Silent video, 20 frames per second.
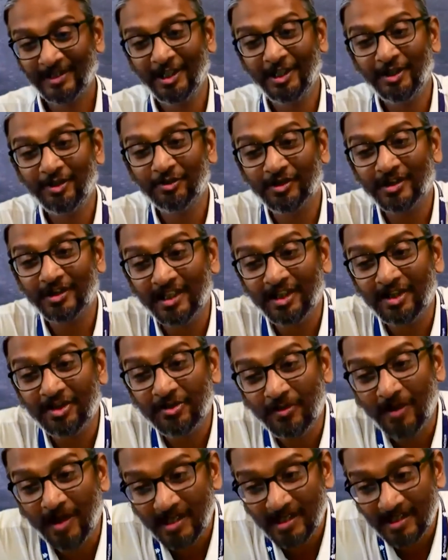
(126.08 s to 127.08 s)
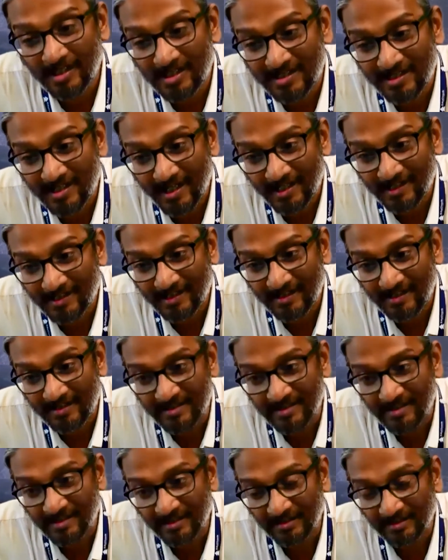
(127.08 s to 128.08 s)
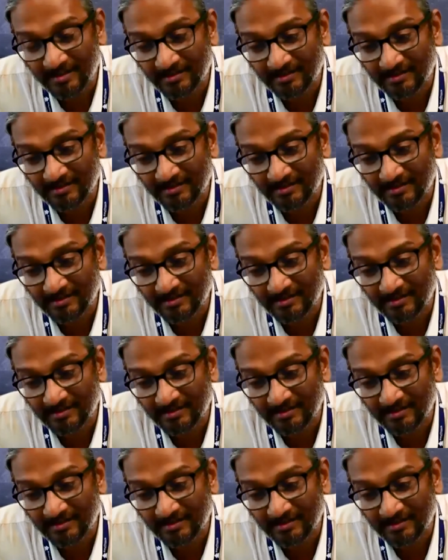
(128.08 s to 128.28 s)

You think you are distracted, sir?